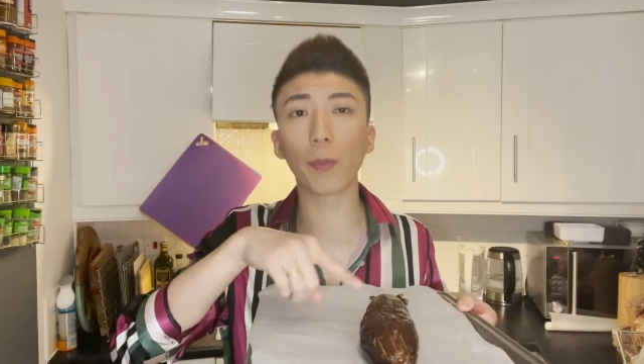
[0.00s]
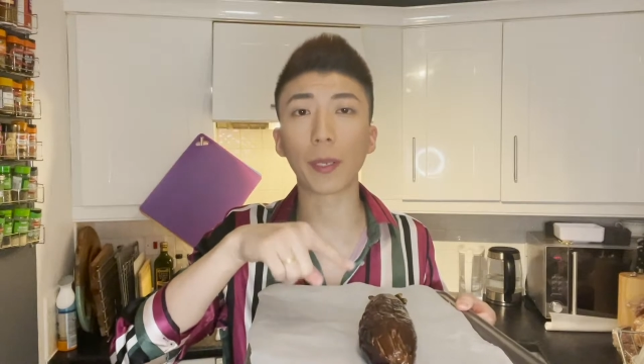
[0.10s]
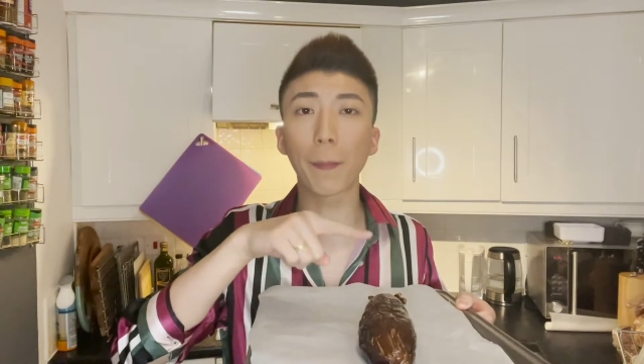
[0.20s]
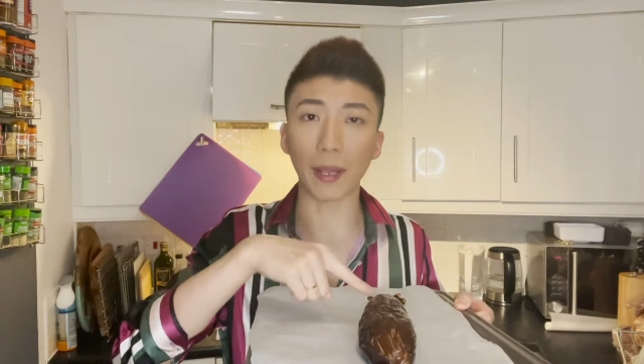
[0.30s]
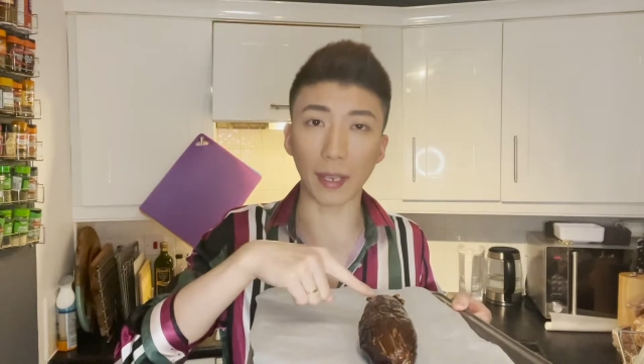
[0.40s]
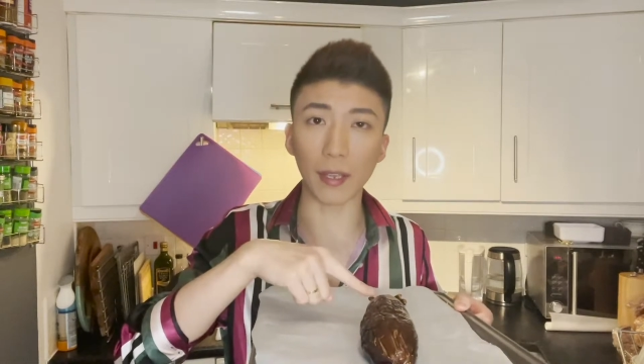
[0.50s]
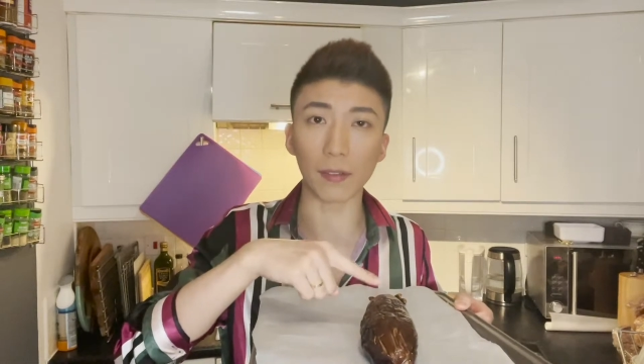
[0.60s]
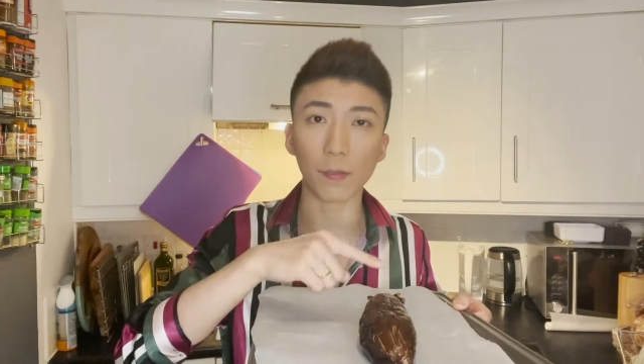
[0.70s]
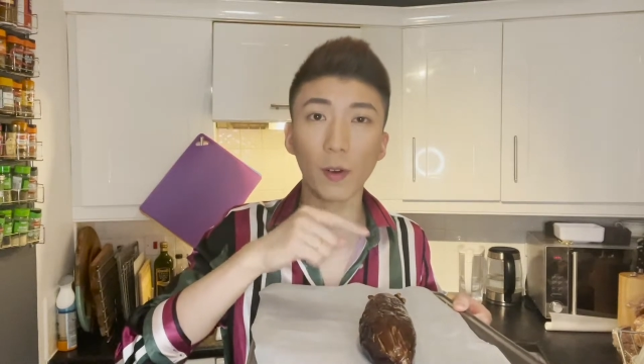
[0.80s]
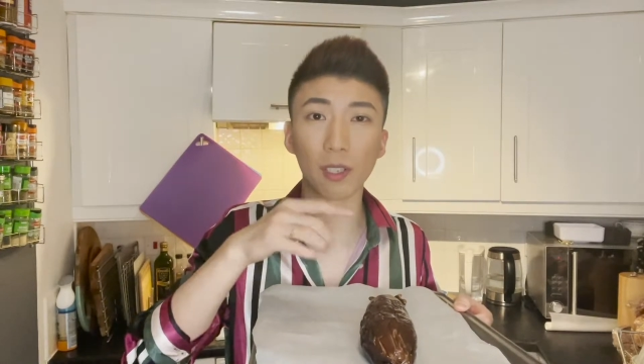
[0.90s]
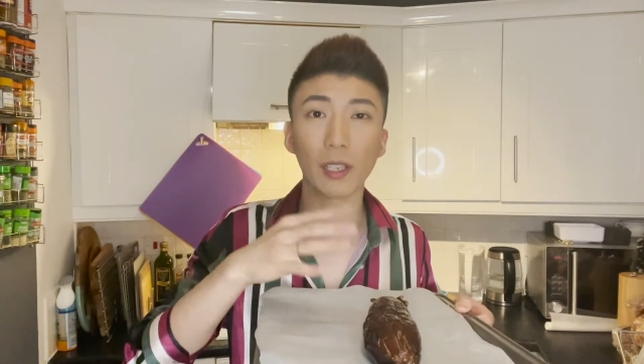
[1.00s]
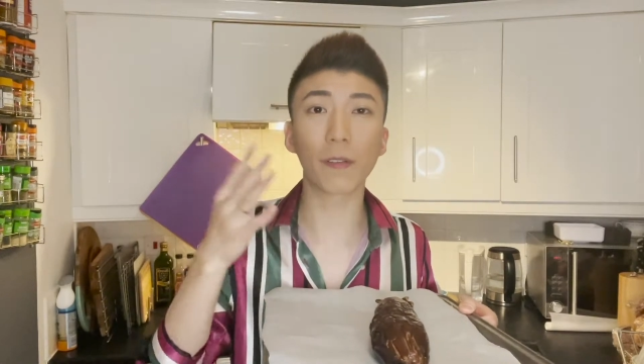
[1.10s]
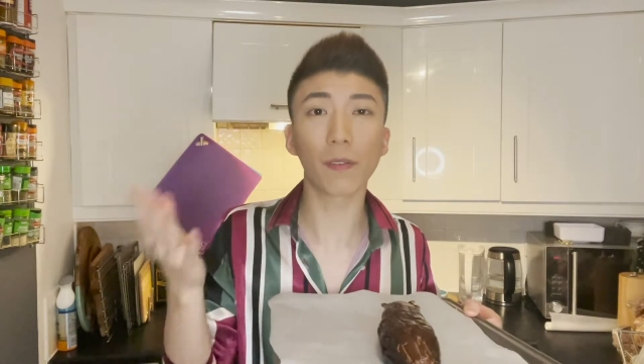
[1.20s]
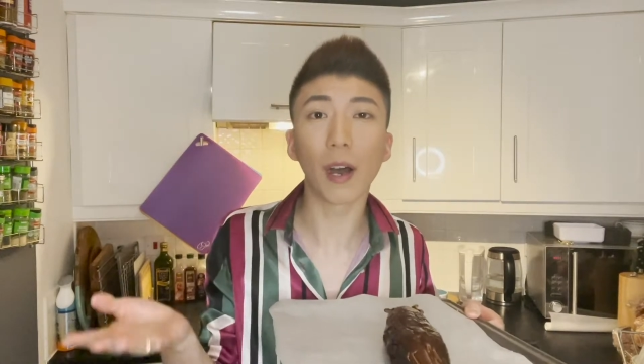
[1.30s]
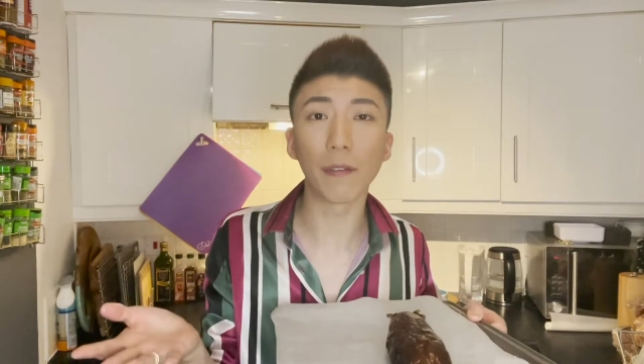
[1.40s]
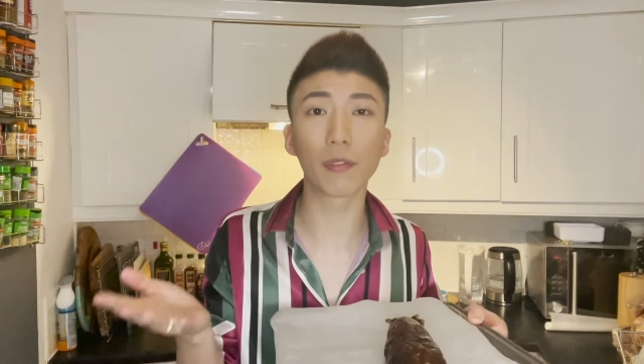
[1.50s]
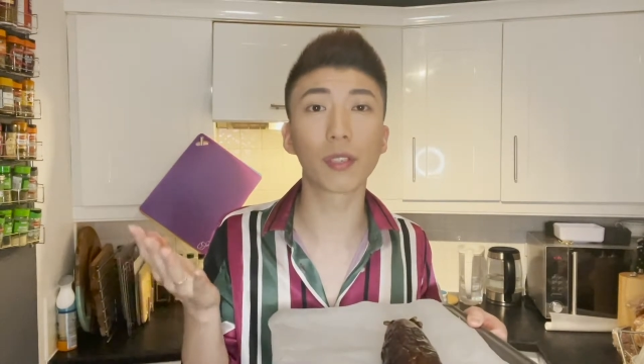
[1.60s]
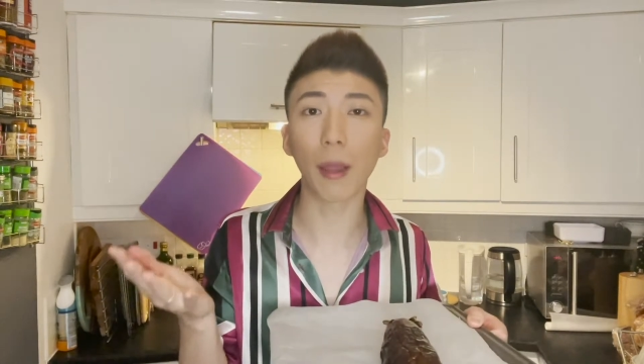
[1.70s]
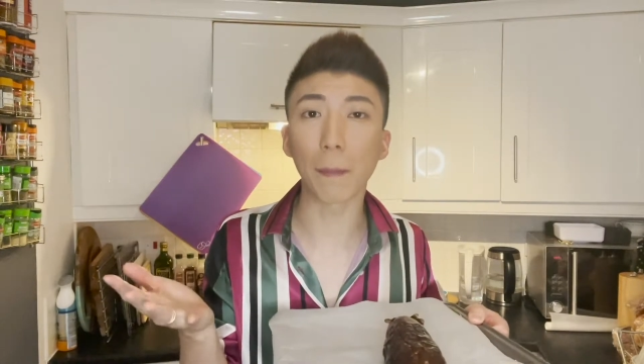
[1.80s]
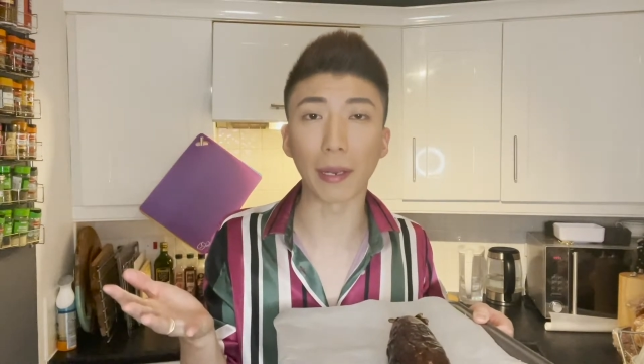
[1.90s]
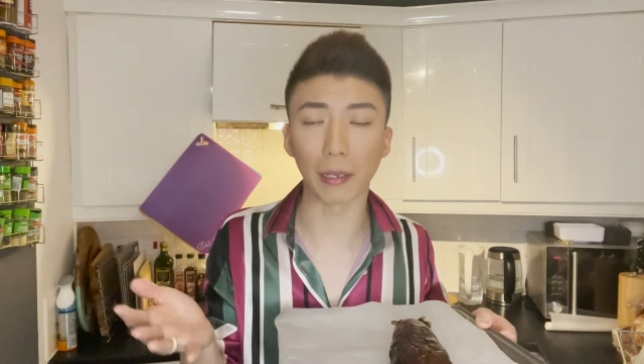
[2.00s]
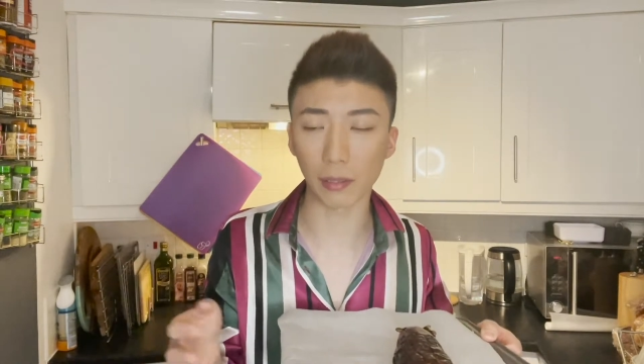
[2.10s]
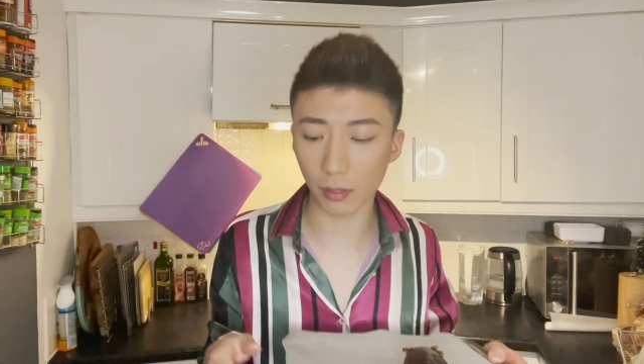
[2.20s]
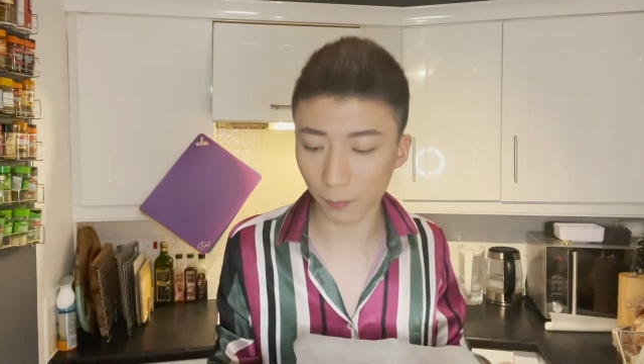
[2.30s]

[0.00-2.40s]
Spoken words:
it back in for another 5 to 10 minutes.